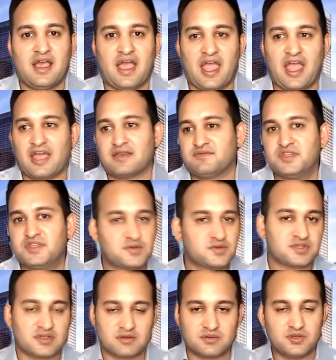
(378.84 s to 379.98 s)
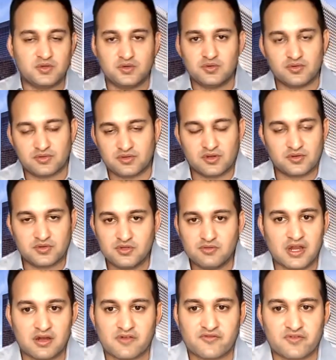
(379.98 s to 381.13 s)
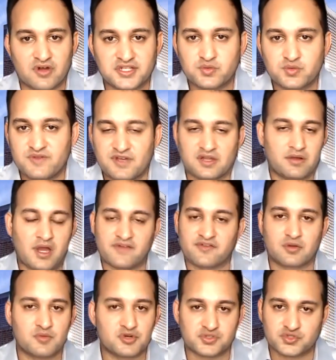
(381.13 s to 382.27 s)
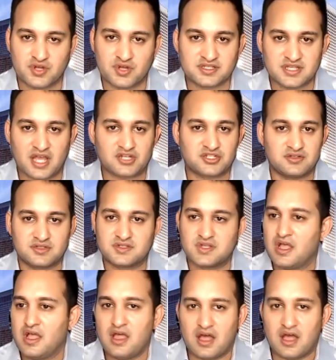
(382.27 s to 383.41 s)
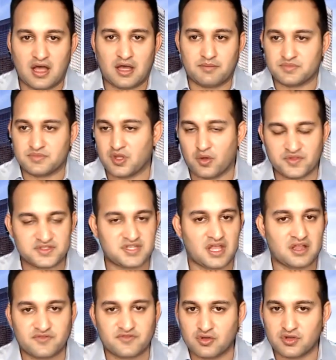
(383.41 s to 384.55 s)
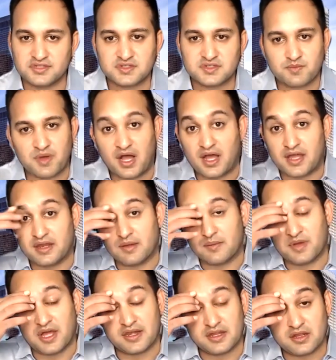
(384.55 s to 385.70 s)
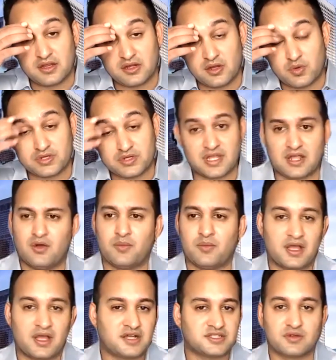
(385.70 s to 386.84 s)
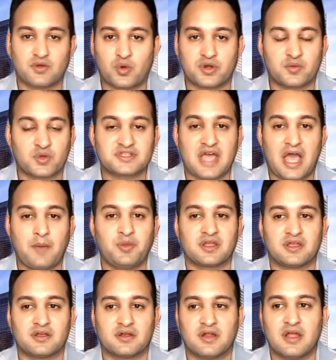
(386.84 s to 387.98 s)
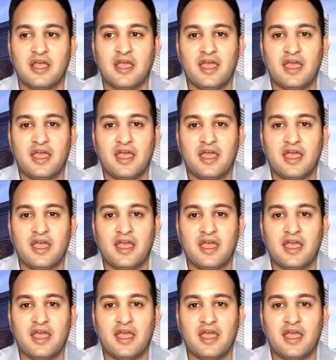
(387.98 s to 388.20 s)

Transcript: And this was a new area for us. We've done a lot of commercial transactions, in the sale of goods, but we were saying, oh my gosh, what's happening here?